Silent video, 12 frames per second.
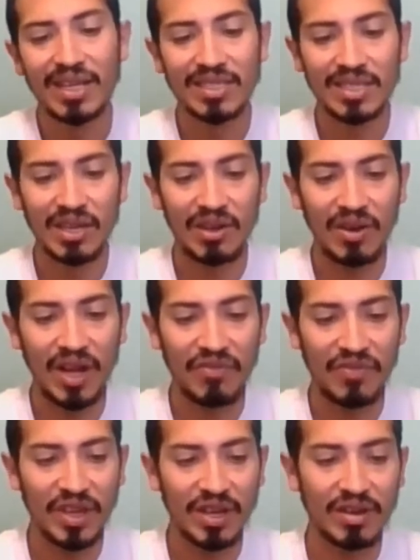so I
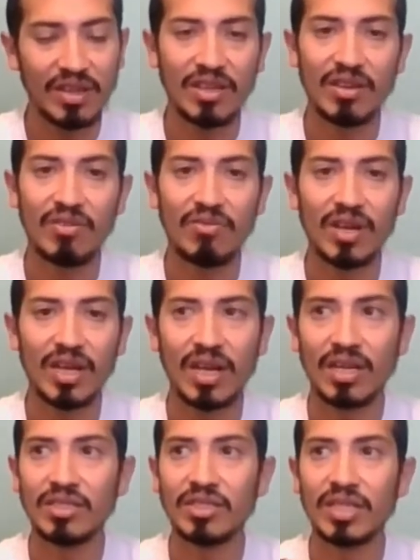figured, you know what,
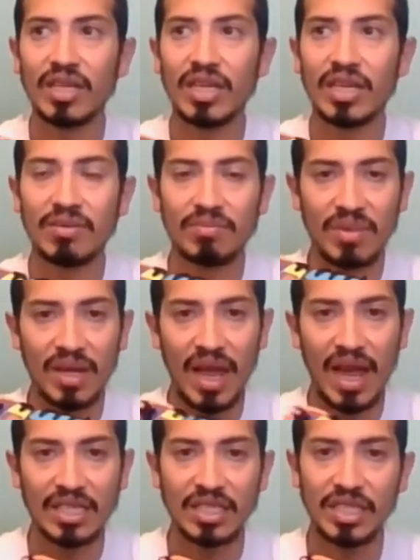I'm just gonna
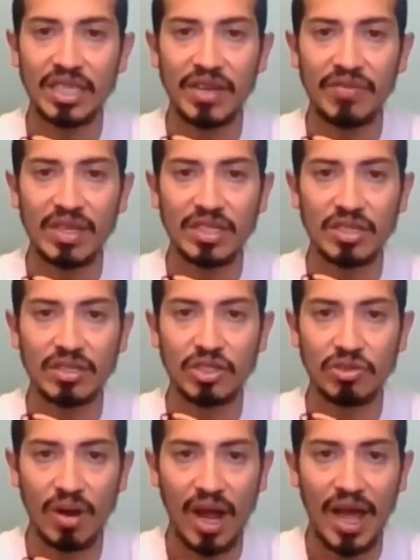actually give this a
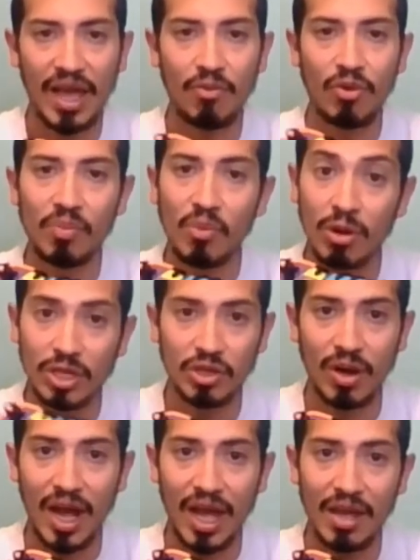try, one more
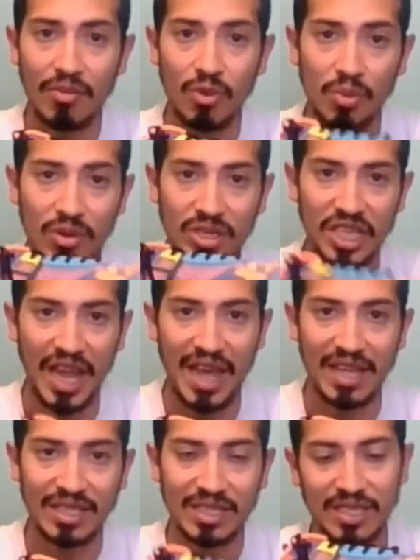
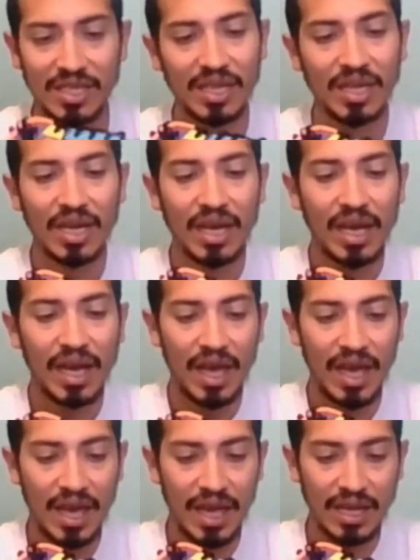chance.
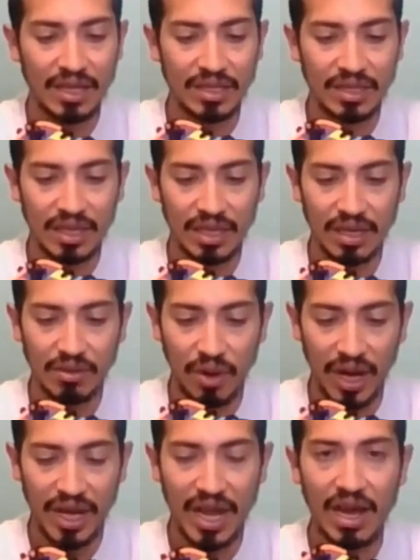And
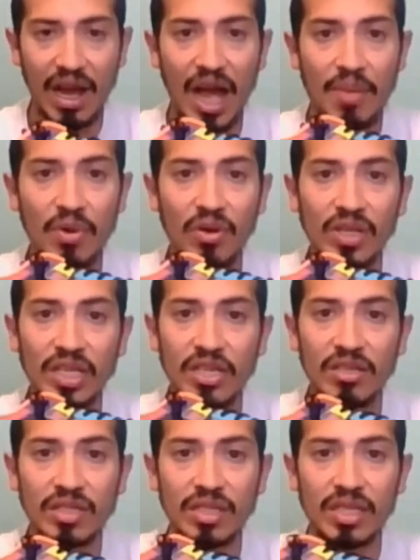right now I'm only
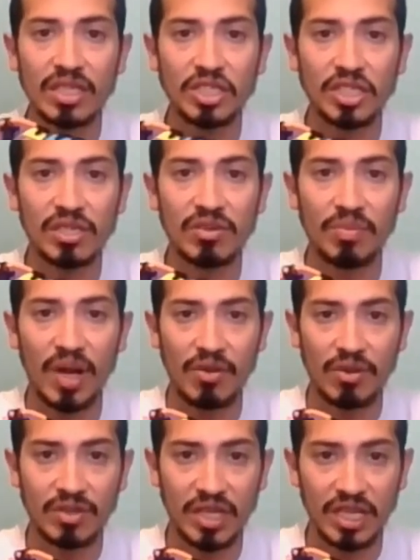using this shoe in my
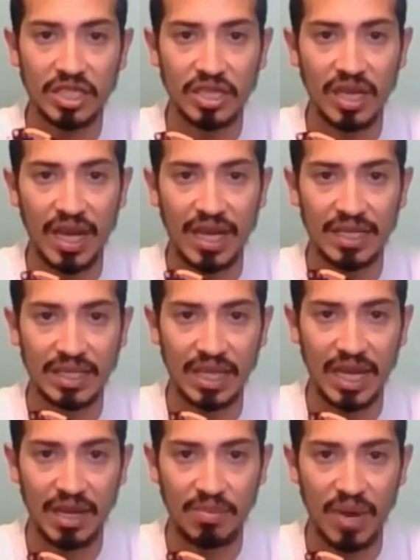rotation as
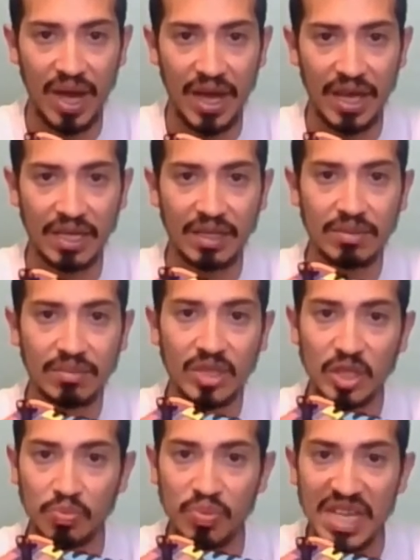like my
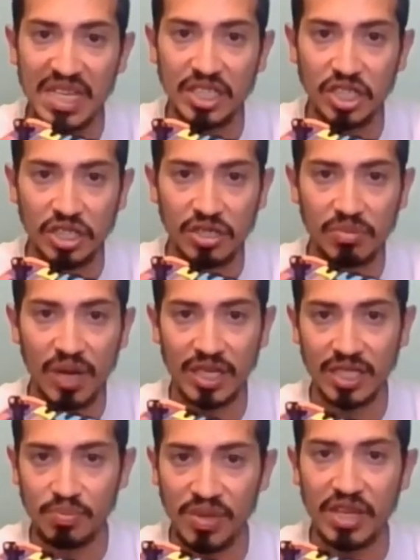speed shoe, my
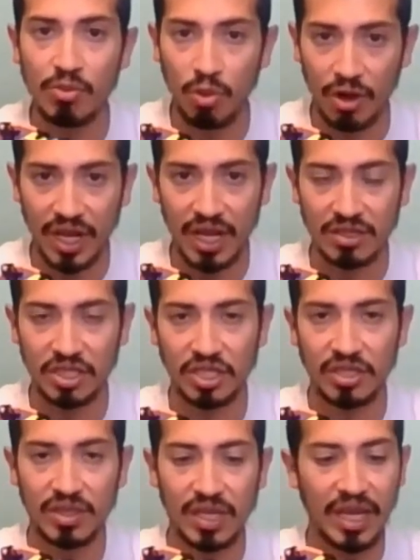speed workout
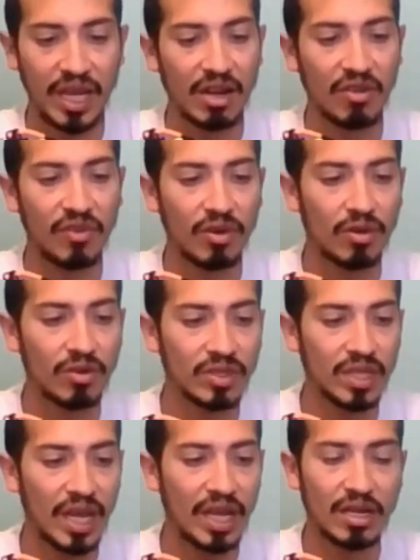shoe, like intervals,
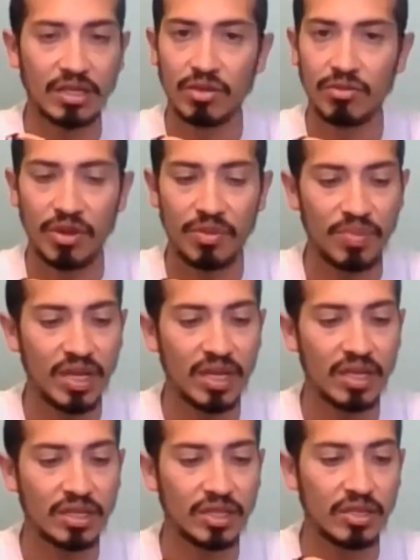800
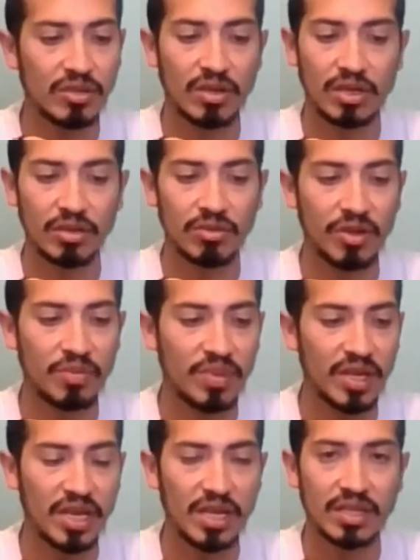repeats, 200
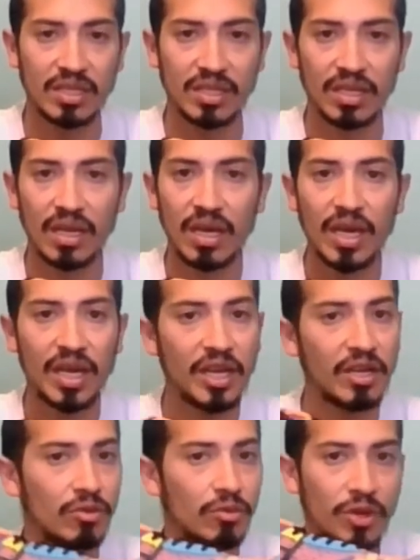repeats,
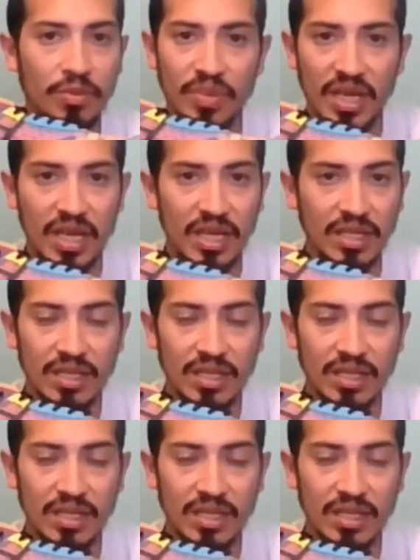hill repeats.